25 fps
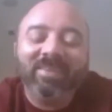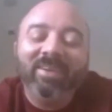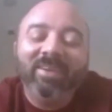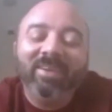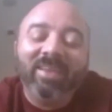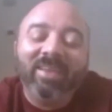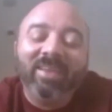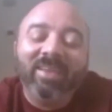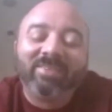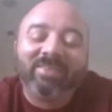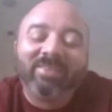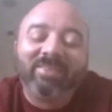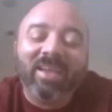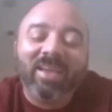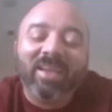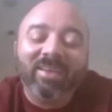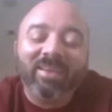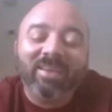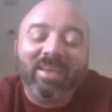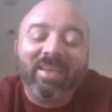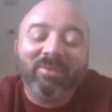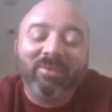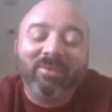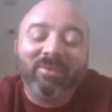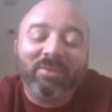that's kind
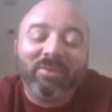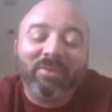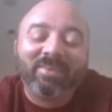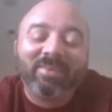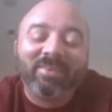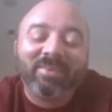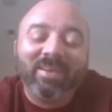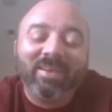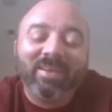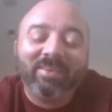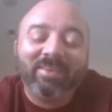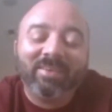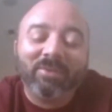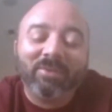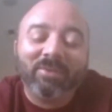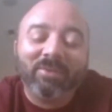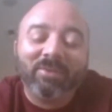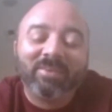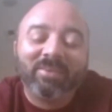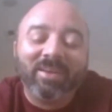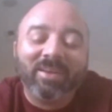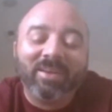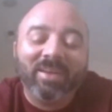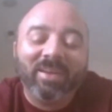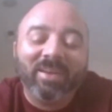of that was kind
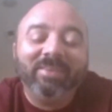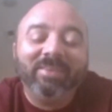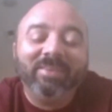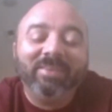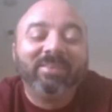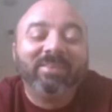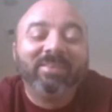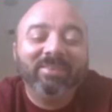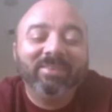of nice.